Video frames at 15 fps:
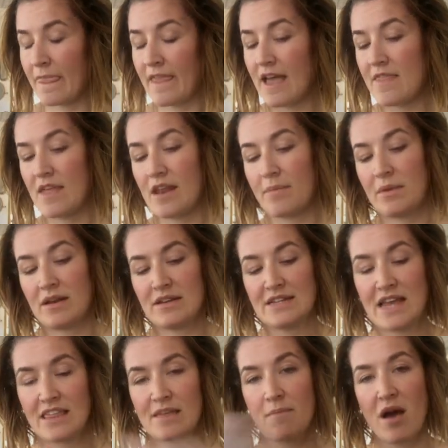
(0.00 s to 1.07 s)
and then I'm gonna
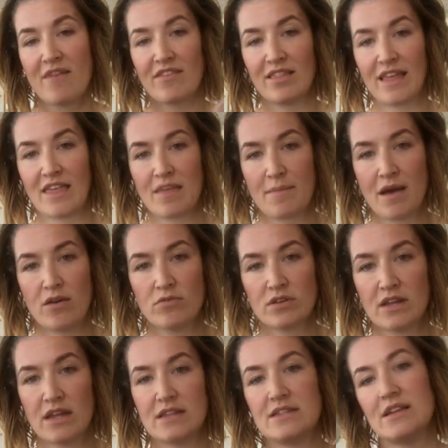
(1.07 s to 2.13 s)
take them off and lay them out
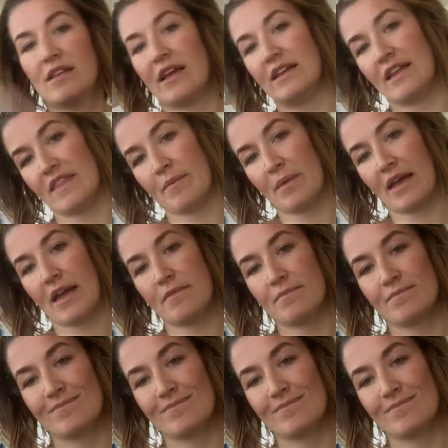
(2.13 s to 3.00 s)
until I need them again.